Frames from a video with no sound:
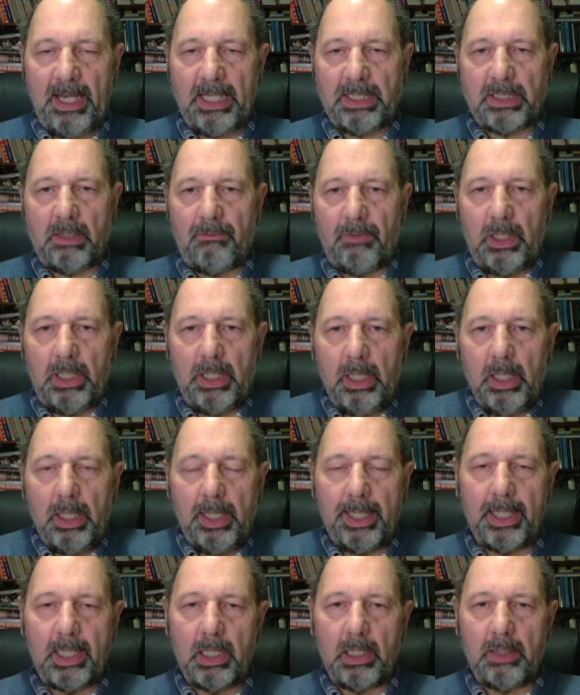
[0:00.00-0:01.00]

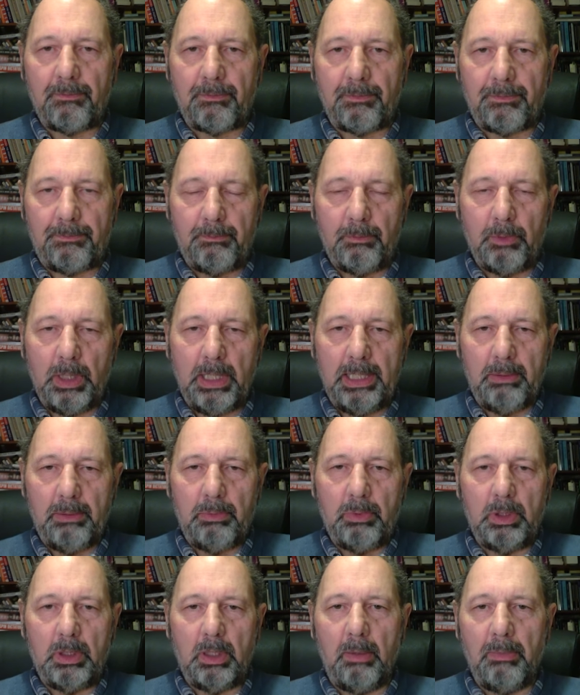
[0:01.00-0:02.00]
Effectively, uh,
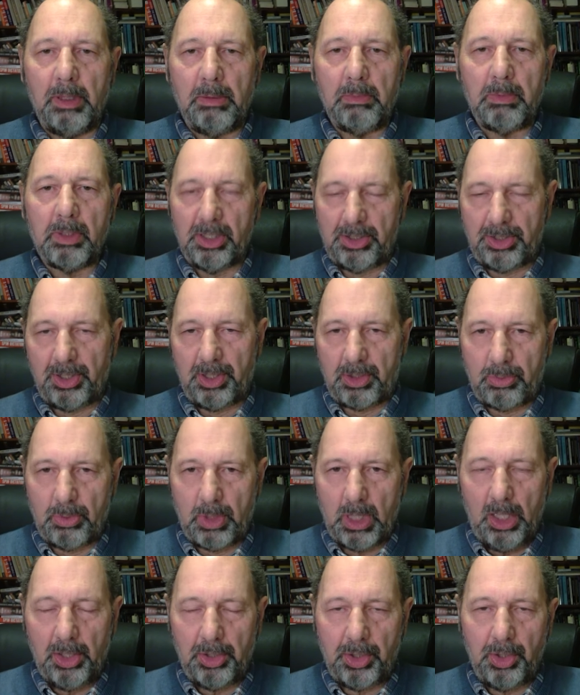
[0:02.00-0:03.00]
it, I mean,
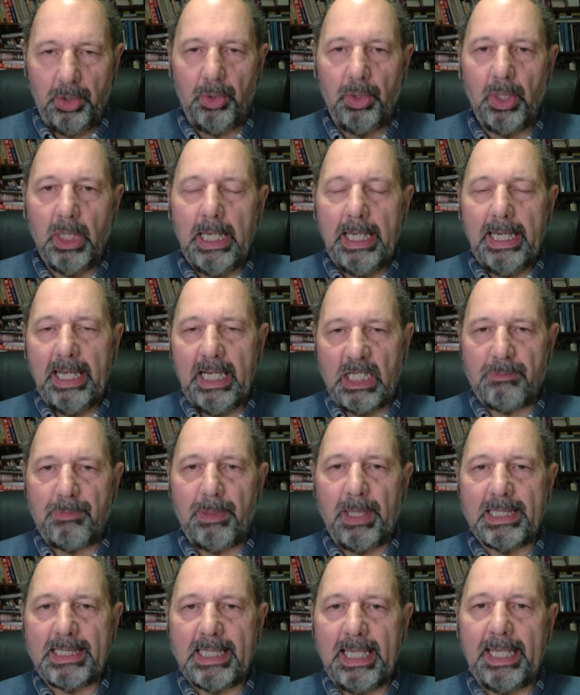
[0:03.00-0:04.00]
critics would argue
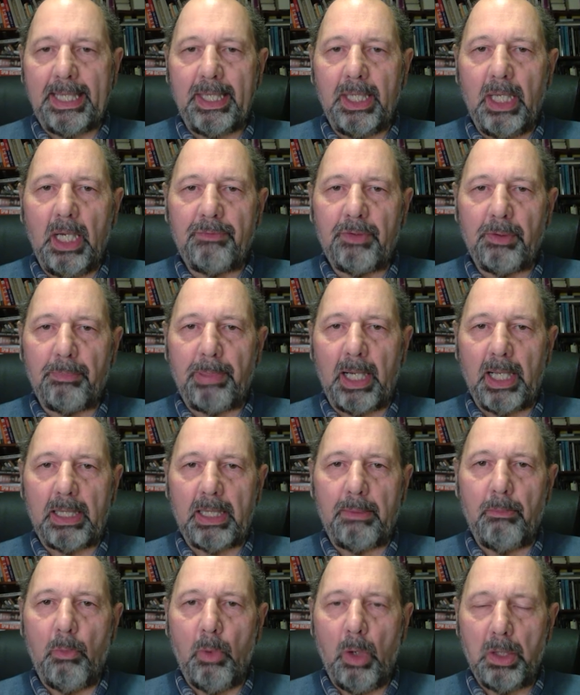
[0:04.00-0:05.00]
it's been taken
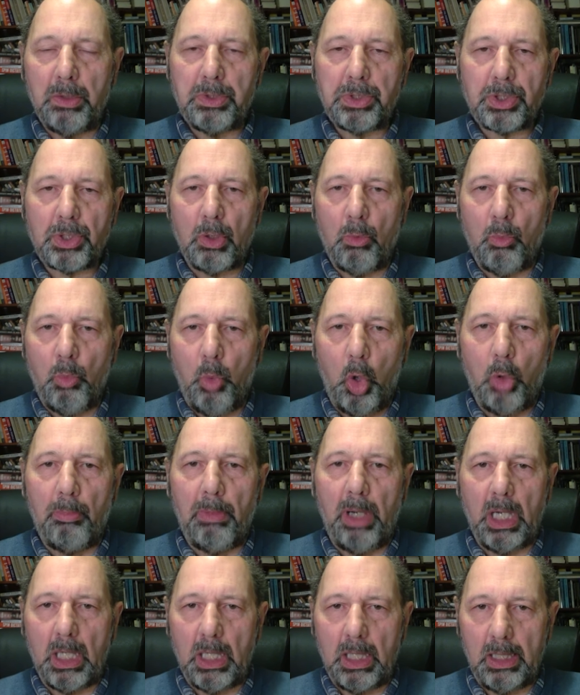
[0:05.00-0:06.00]
over by the most
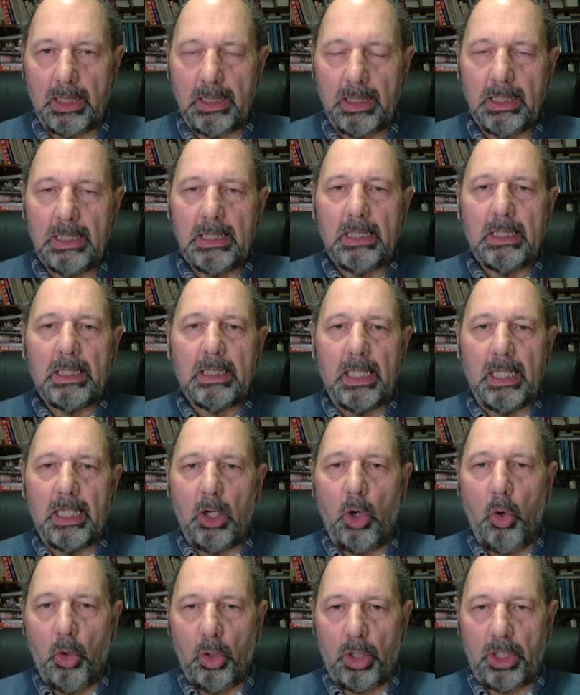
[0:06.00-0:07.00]
warmonger,
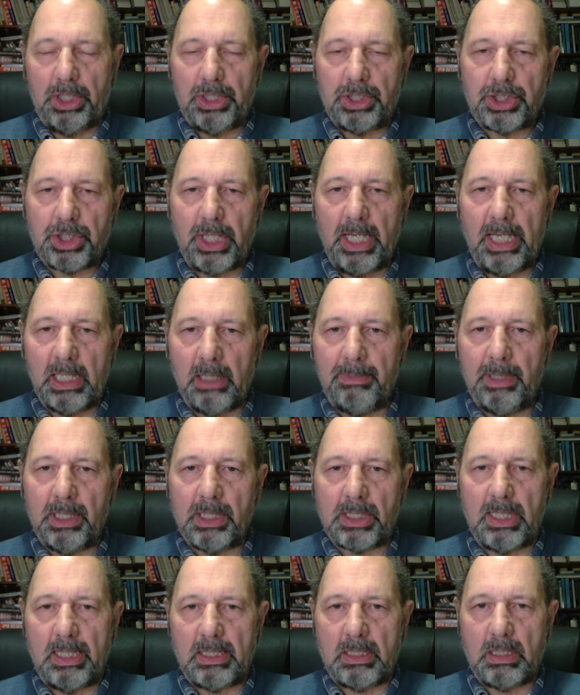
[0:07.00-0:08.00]
uh, hawkish
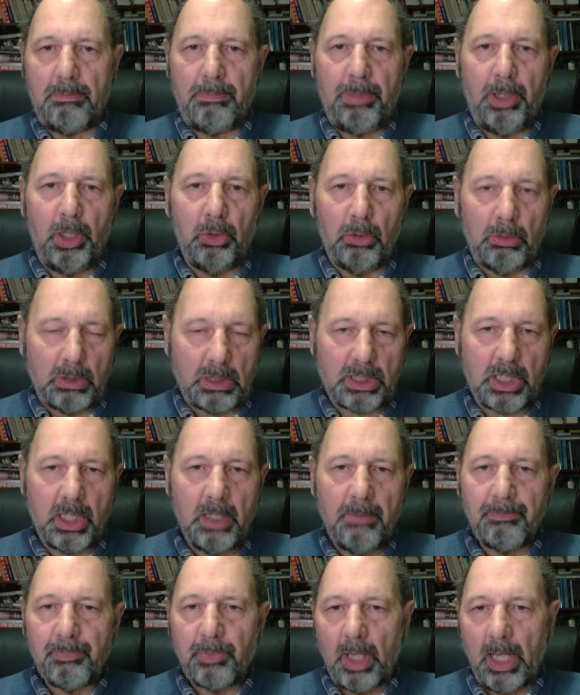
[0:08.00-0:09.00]
elements. That's the
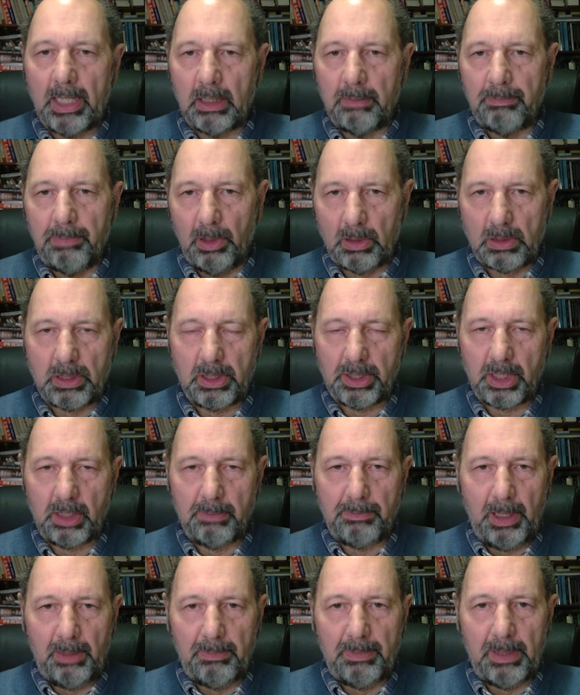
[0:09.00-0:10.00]
Poles, and the
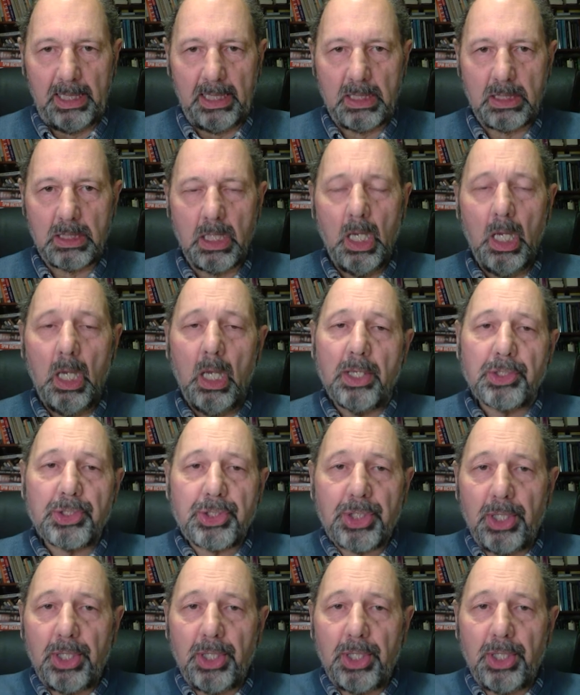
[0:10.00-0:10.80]
Baltic republics.